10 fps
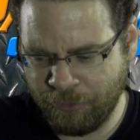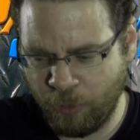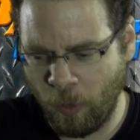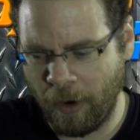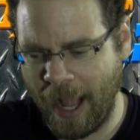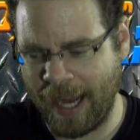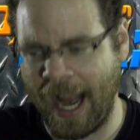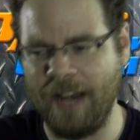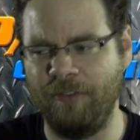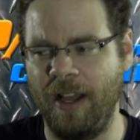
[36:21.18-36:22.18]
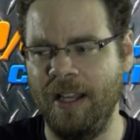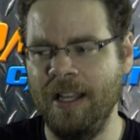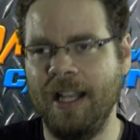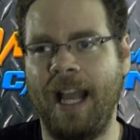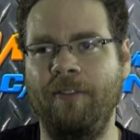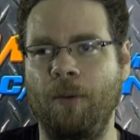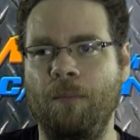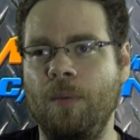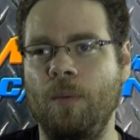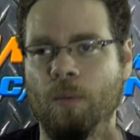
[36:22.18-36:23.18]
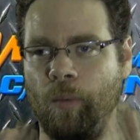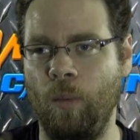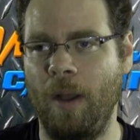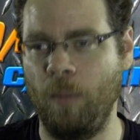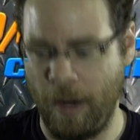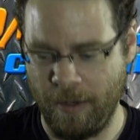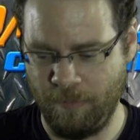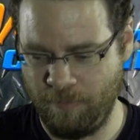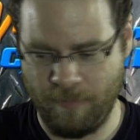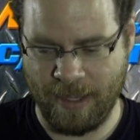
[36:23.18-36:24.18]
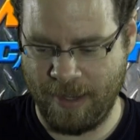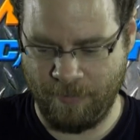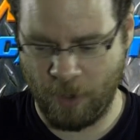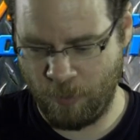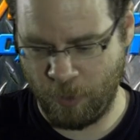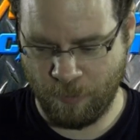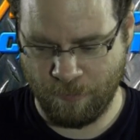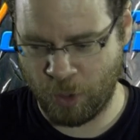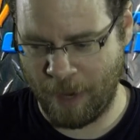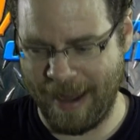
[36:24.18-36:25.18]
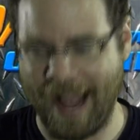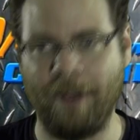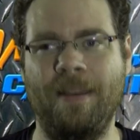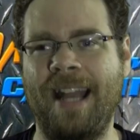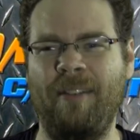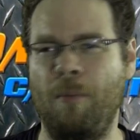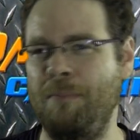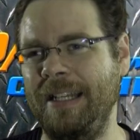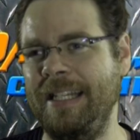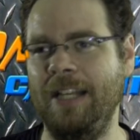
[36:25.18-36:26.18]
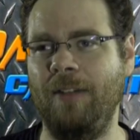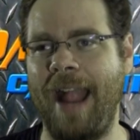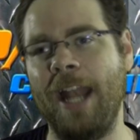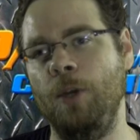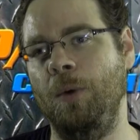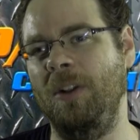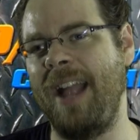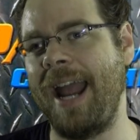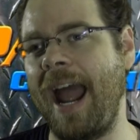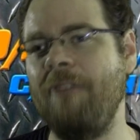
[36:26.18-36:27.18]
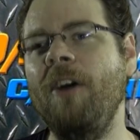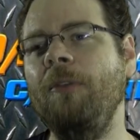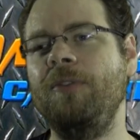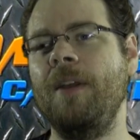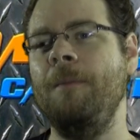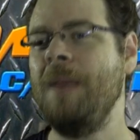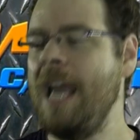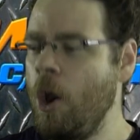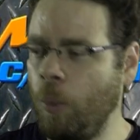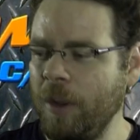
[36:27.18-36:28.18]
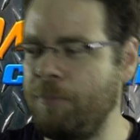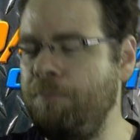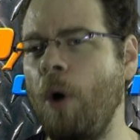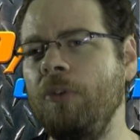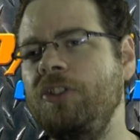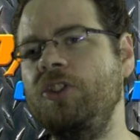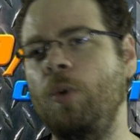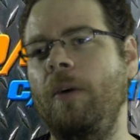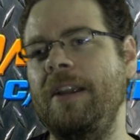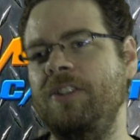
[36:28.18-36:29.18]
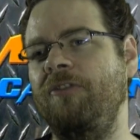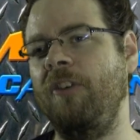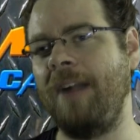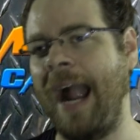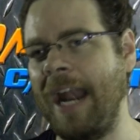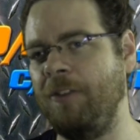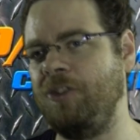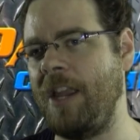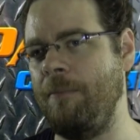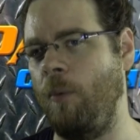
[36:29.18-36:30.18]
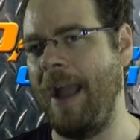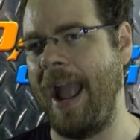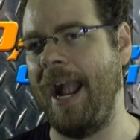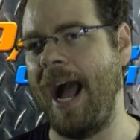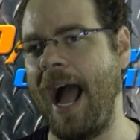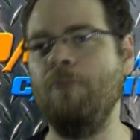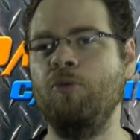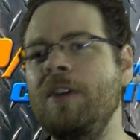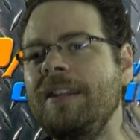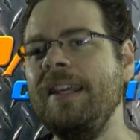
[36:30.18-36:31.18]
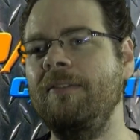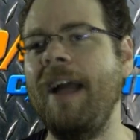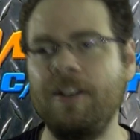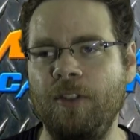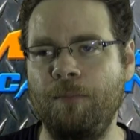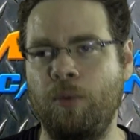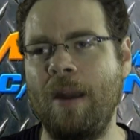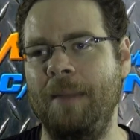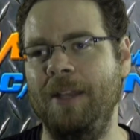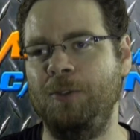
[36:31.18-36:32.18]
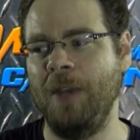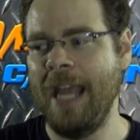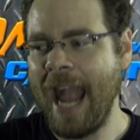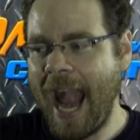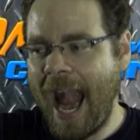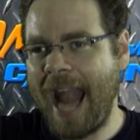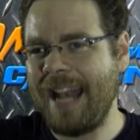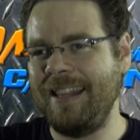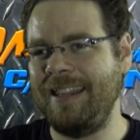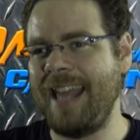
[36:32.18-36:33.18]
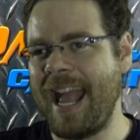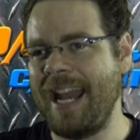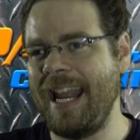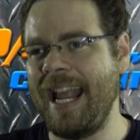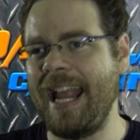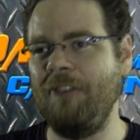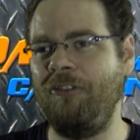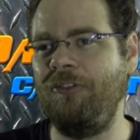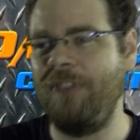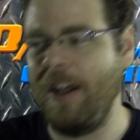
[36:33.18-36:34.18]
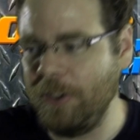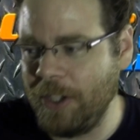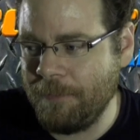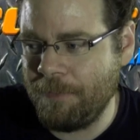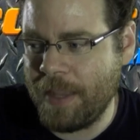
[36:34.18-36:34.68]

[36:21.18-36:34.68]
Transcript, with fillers: for kind of a what they're trying to make out to be kind of a big deal annual. And I felt, with both stories, I felt kind of the same way. I really liked the premise, and then it felt